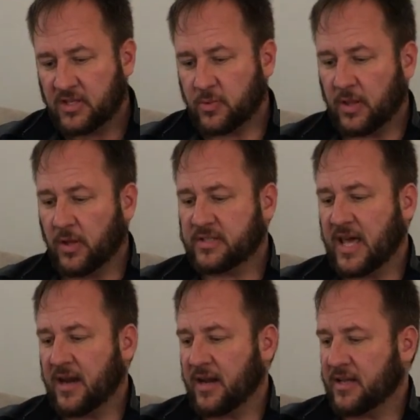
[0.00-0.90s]
So he looks
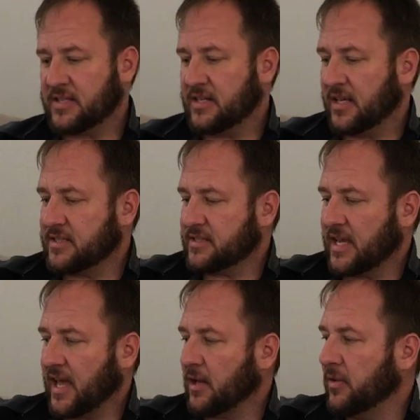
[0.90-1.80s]
at it. As he does this,
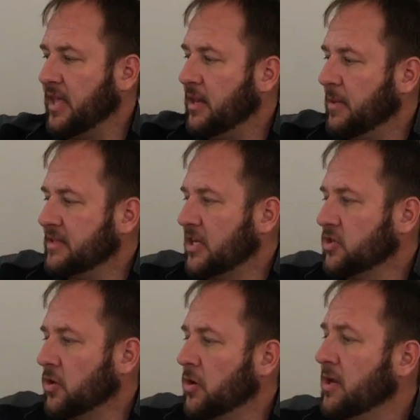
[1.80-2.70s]
I kind of lead him as I
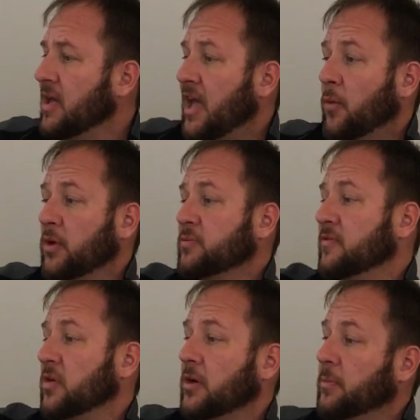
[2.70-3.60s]
turn. And once
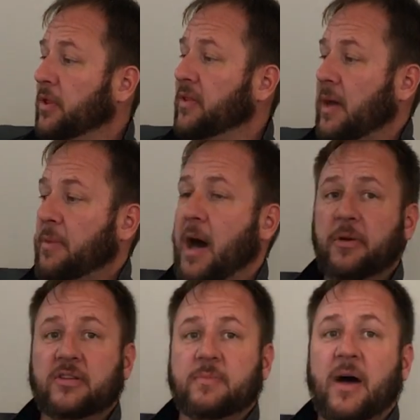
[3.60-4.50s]
we turn completely, I
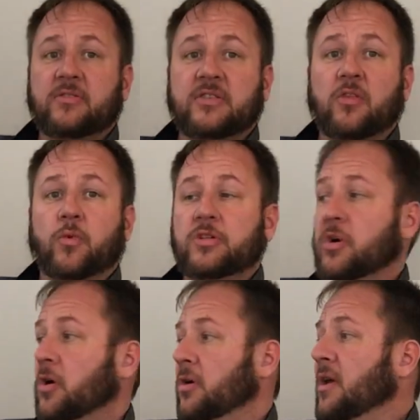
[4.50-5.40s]
pop it in his mouth, say the word
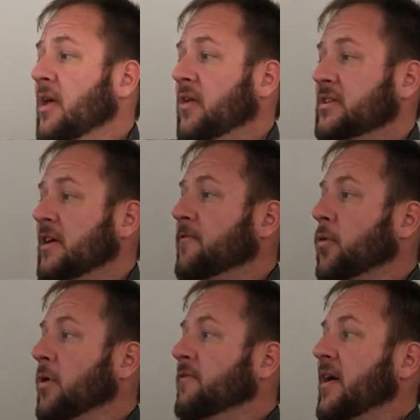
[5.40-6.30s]
turn. And I take
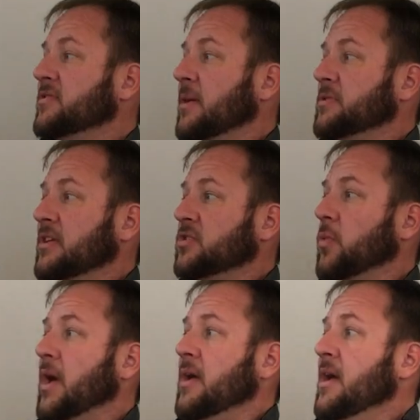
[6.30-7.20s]
four or five steps this
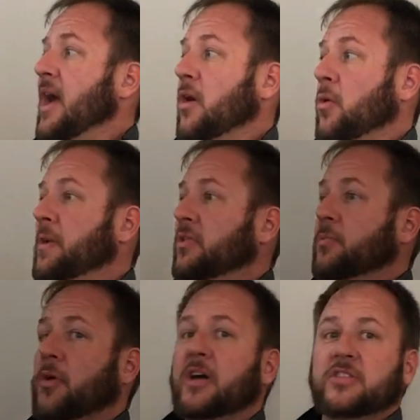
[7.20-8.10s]
way, and I repeat
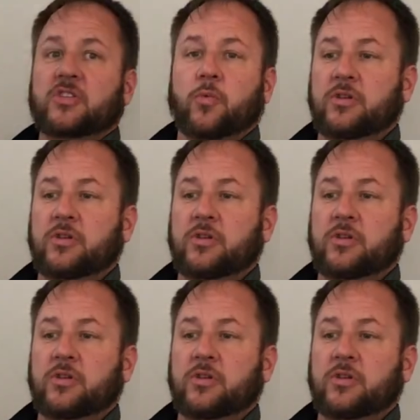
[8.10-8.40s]
the process.